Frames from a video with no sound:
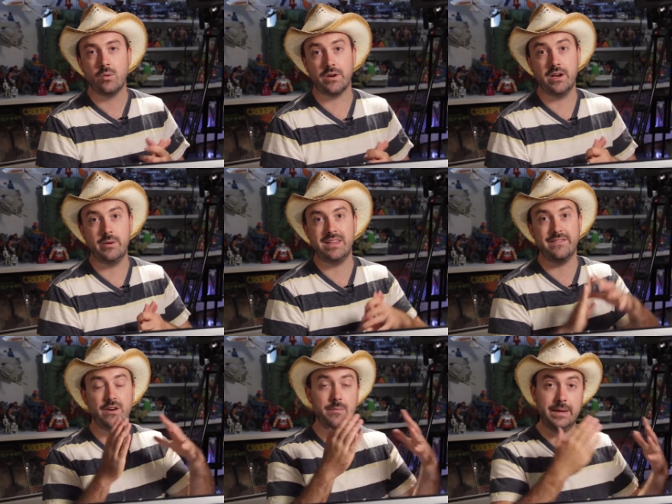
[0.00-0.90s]
working with at
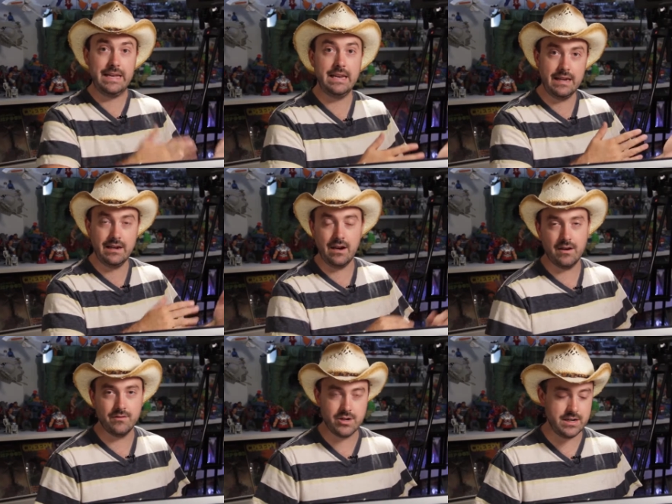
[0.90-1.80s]
the very beginning
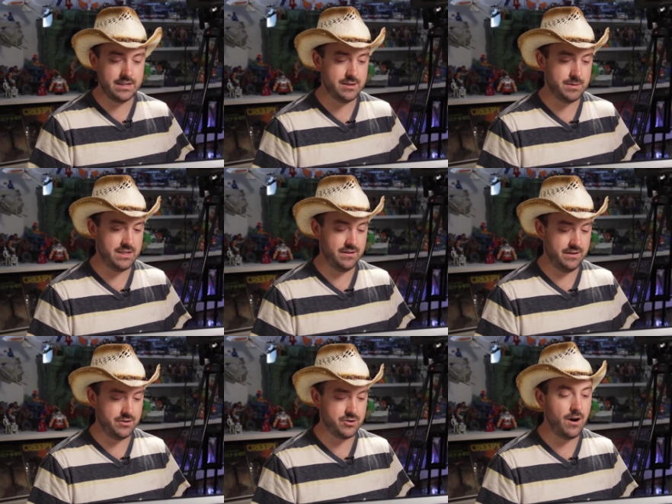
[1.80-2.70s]
of trying to teach myself
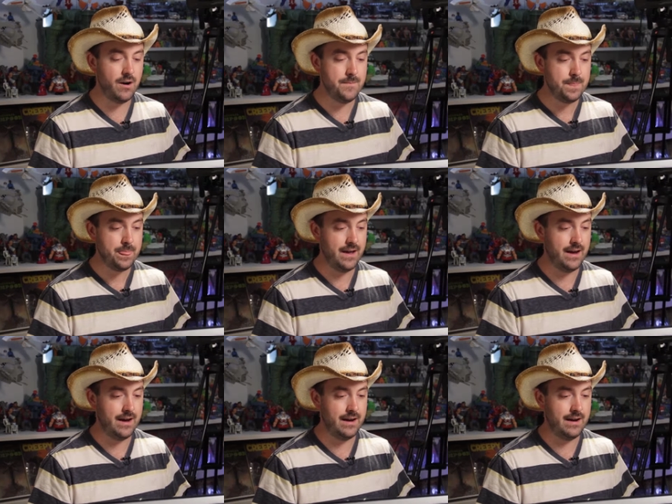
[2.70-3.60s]
how to draw,
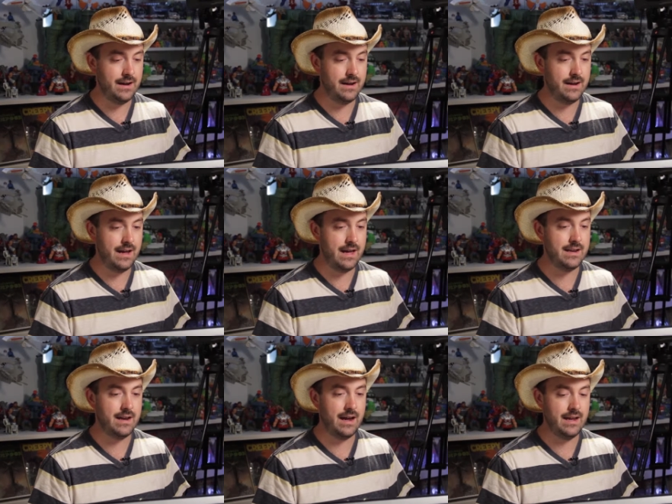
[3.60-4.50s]
uh,
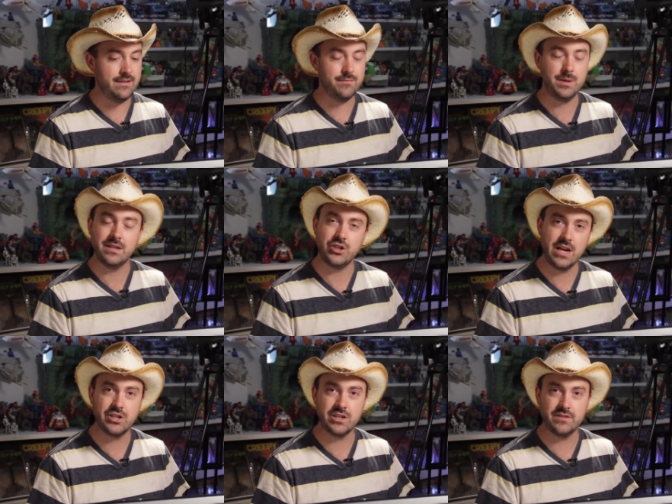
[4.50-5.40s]
and I have been
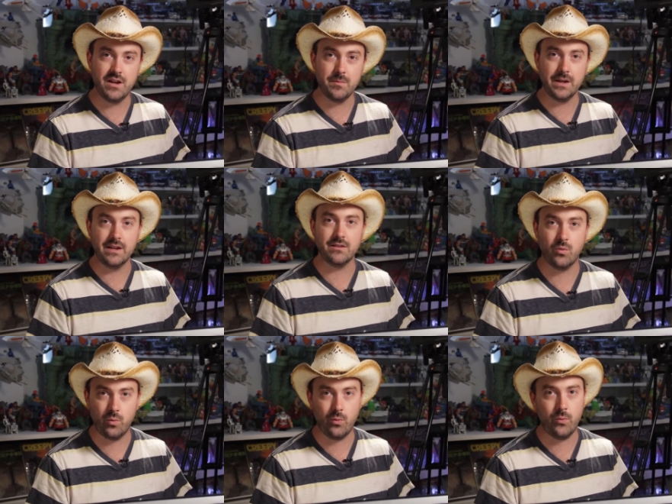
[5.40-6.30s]
changing and developing it
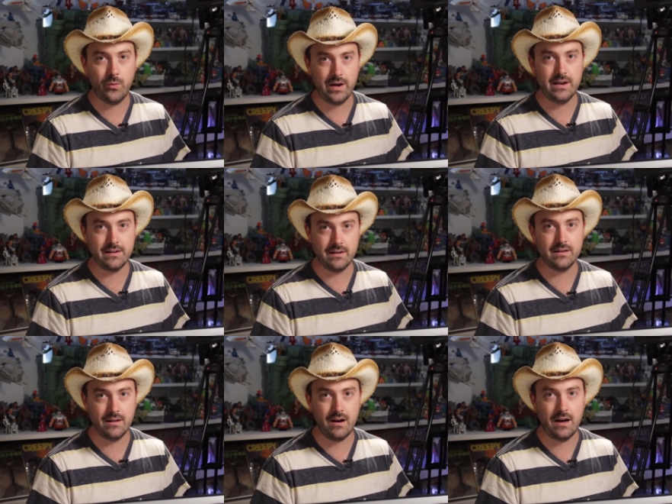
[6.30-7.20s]
quite
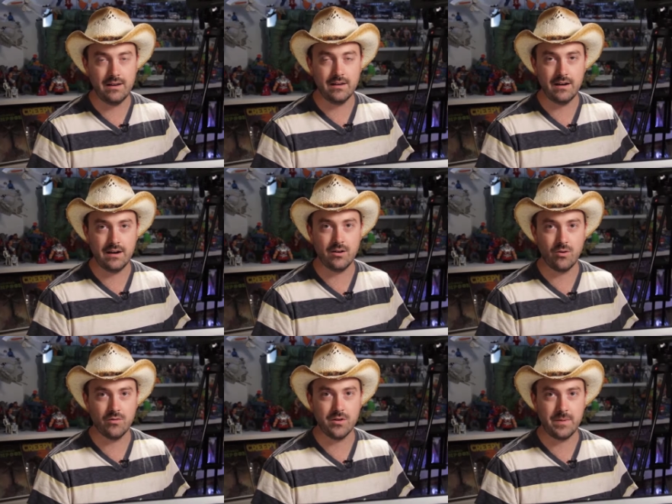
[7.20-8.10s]
a lot uh,
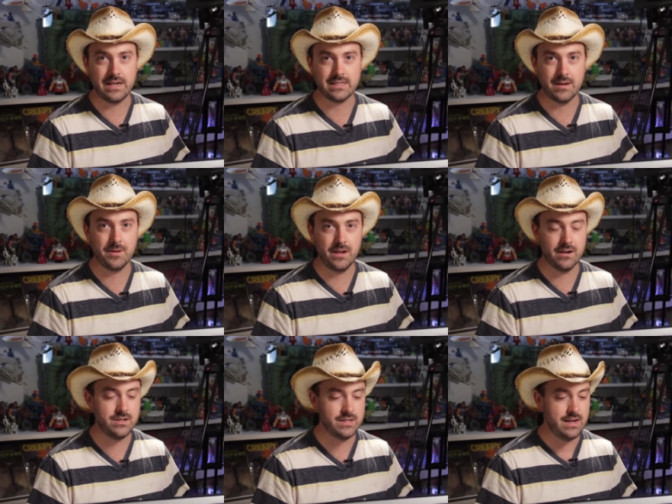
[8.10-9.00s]
over the past couple of
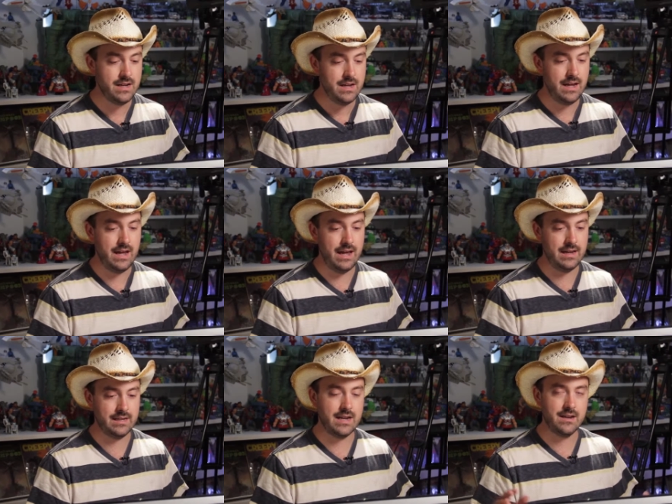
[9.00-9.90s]
years,
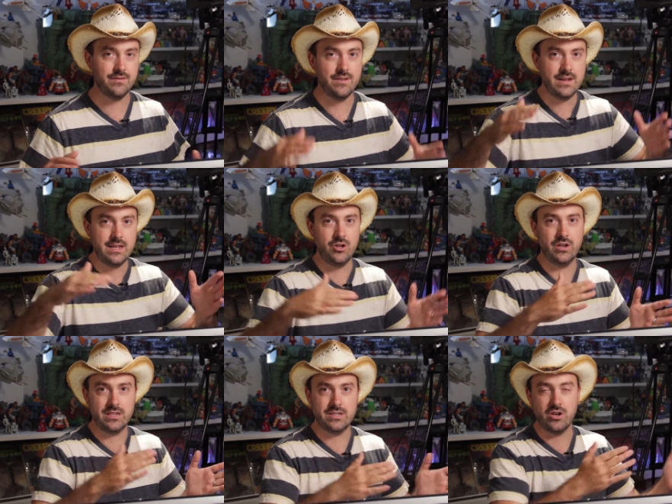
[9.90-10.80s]
and kind of you
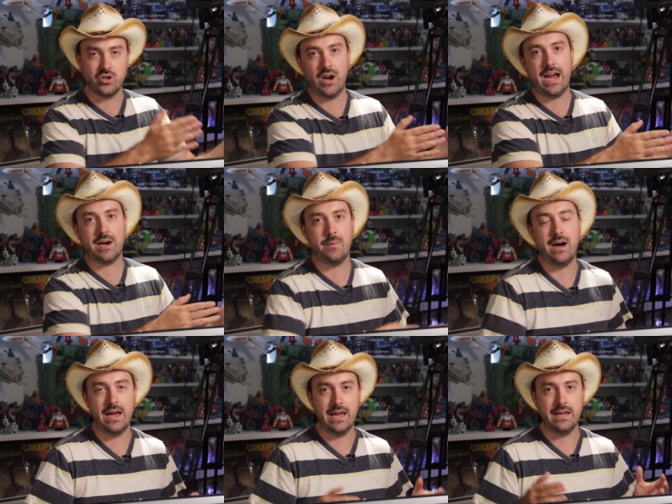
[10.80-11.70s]
can sort of track
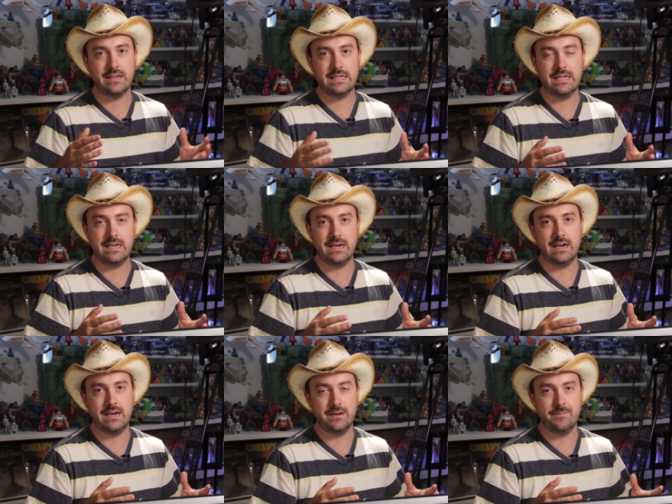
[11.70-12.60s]
my
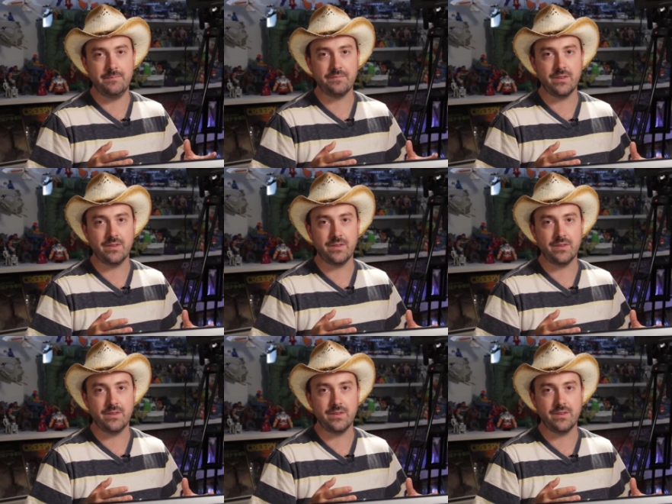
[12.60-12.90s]
um,